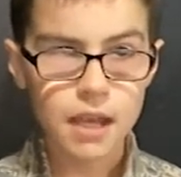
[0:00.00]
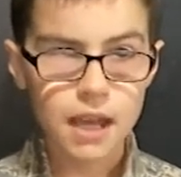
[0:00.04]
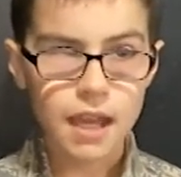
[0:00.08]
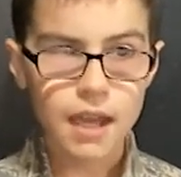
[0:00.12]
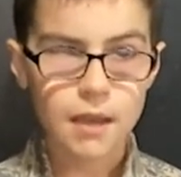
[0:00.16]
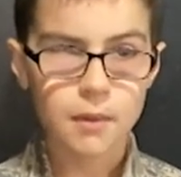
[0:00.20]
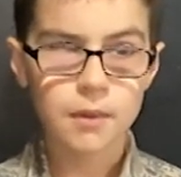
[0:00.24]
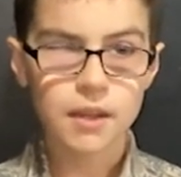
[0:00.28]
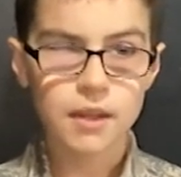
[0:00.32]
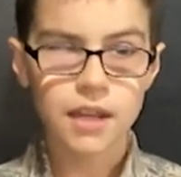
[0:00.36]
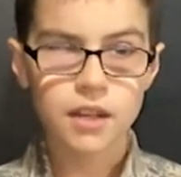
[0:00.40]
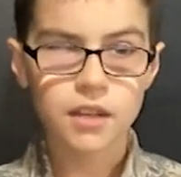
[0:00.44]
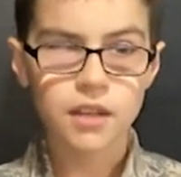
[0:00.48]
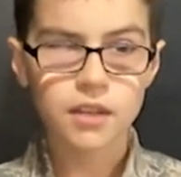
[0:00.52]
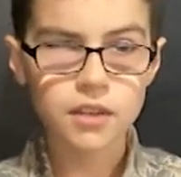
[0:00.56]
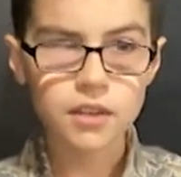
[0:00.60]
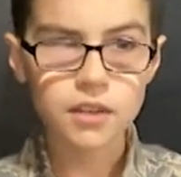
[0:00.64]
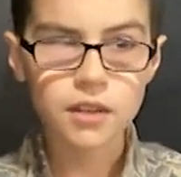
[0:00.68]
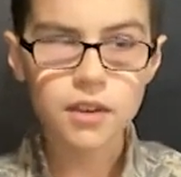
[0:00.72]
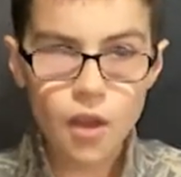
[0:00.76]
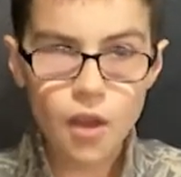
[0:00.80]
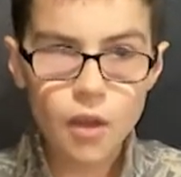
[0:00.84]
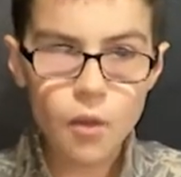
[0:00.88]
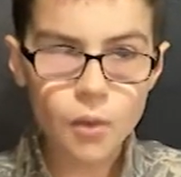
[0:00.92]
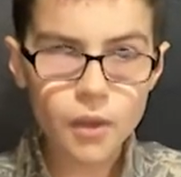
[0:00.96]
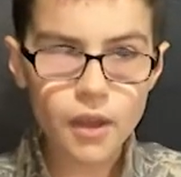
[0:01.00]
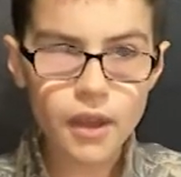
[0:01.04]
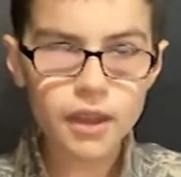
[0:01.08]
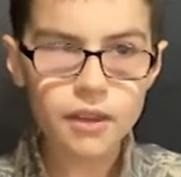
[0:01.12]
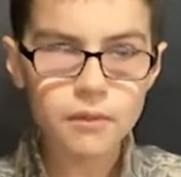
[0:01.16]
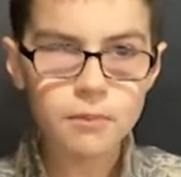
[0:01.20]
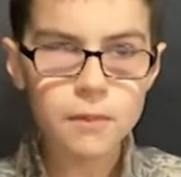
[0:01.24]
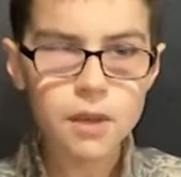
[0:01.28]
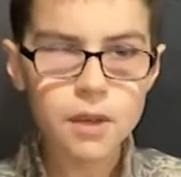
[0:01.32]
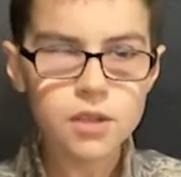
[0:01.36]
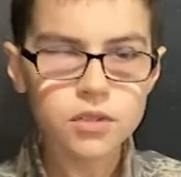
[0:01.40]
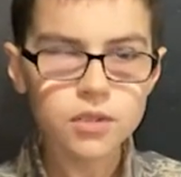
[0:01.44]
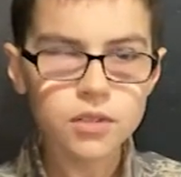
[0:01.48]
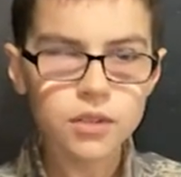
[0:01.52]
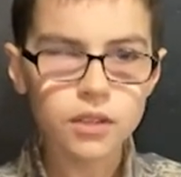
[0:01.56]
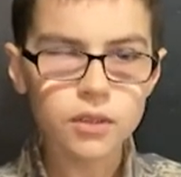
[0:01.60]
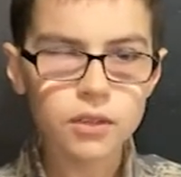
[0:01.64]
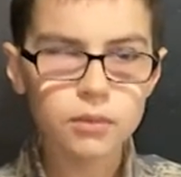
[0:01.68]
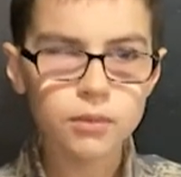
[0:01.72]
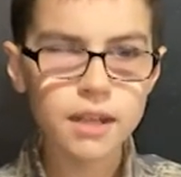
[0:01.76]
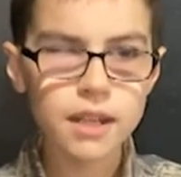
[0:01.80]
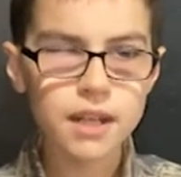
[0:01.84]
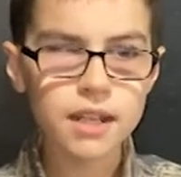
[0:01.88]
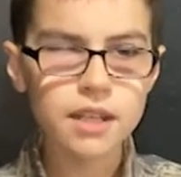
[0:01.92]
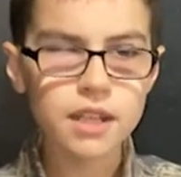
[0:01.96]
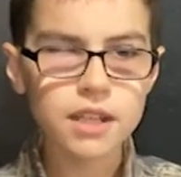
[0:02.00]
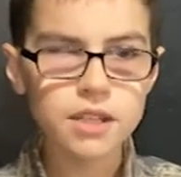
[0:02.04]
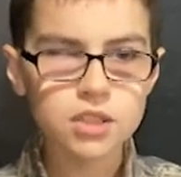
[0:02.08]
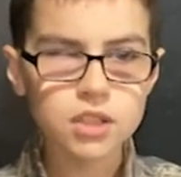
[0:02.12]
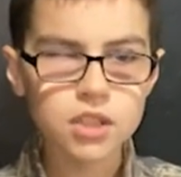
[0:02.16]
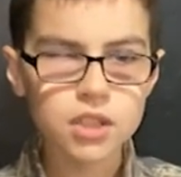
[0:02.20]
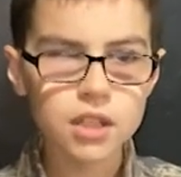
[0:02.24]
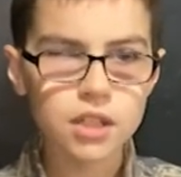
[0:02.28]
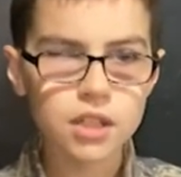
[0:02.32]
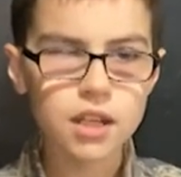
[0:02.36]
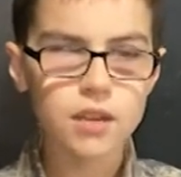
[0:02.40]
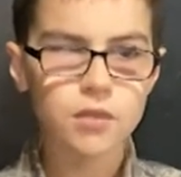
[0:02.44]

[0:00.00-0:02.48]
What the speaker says: and we had no way of measuring the radiation